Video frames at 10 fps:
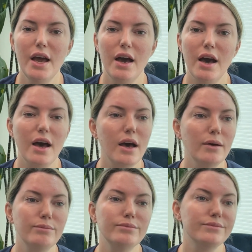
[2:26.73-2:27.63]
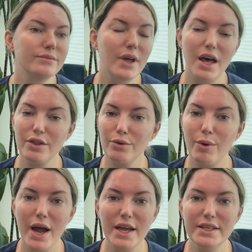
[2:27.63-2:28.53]

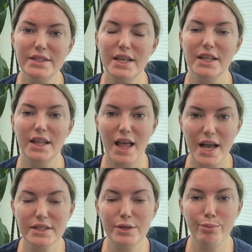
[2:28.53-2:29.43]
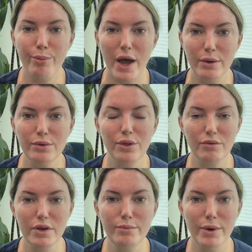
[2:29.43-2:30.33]
Otherwise, it lasts about
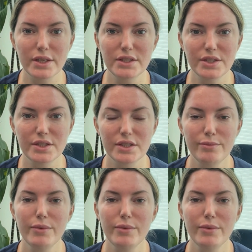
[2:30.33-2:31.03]
3 months,